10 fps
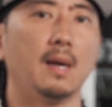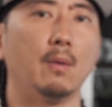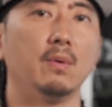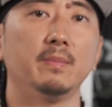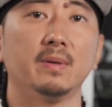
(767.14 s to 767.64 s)
I
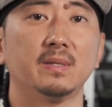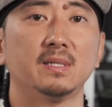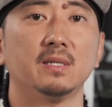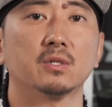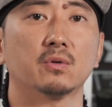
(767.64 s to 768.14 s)
wouldn't be able to
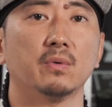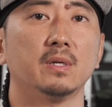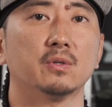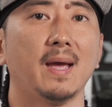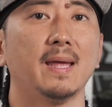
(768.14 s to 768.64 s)
see the
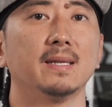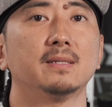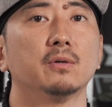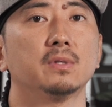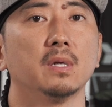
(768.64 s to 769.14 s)
screen, so I had to
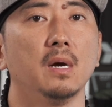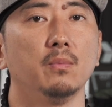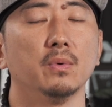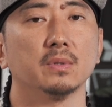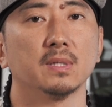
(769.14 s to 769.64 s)
tilt it
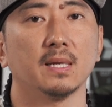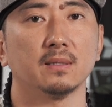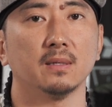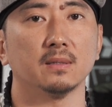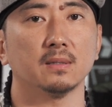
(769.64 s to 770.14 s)
upwards like
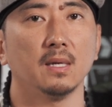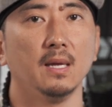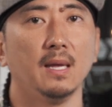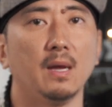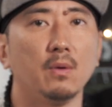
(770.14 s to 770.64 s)
this.
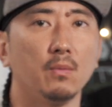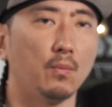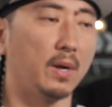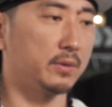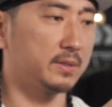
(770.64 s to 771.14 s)

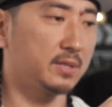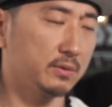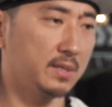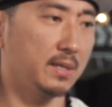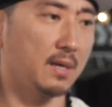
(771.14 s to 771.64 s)
And while you're
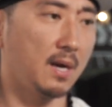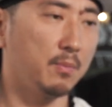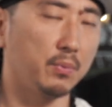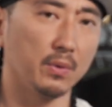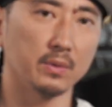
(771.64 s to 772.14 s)
tilting it
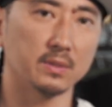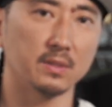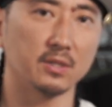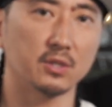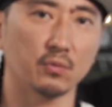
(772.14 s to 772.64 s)
upwards,
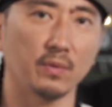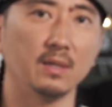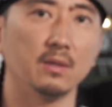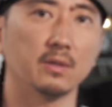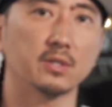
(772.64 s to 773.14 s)
the
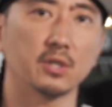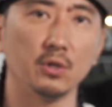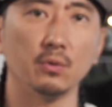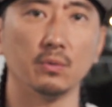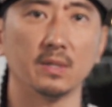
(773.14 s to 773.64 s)
screen looks
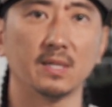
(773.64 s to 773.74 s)
skewed.